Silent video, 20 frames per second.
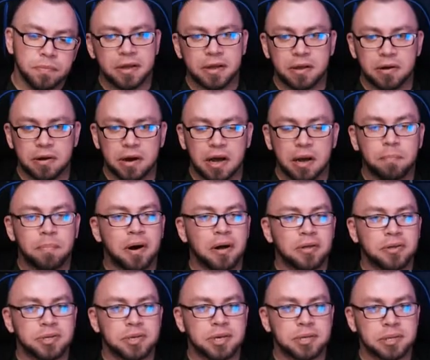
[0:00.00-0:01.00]
You know, I
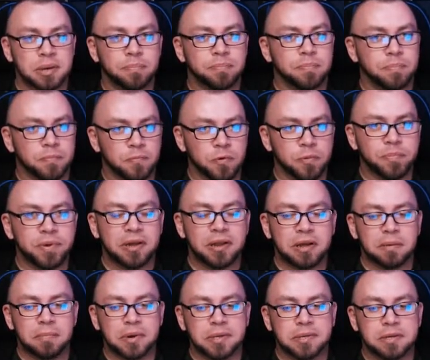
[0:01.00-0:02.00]
apologize, I'm
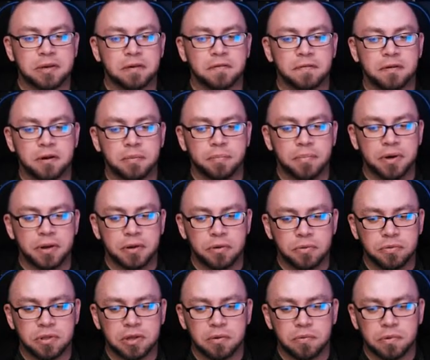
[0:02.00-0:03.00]
repeating myself here, but
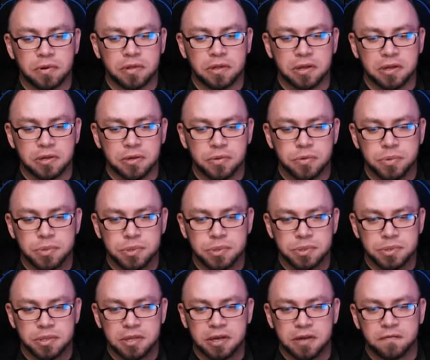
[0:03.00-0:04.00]
only really
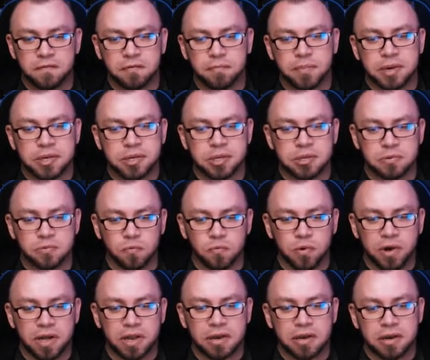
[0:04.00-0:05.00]
use the information
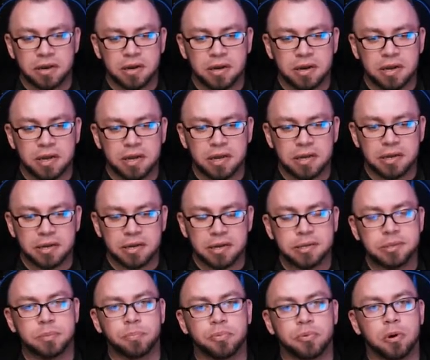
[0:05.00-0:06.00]
when it
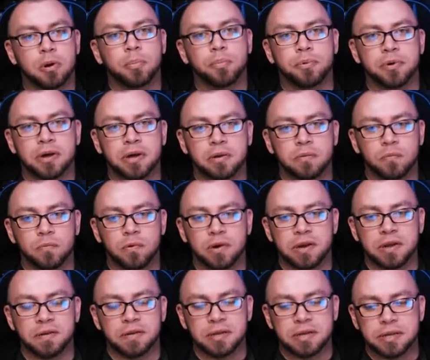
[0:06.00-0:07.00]
is appropriate and
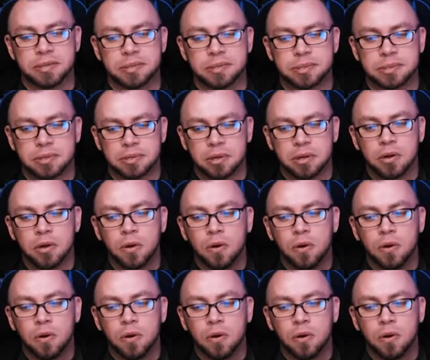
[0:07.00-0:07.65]
when it is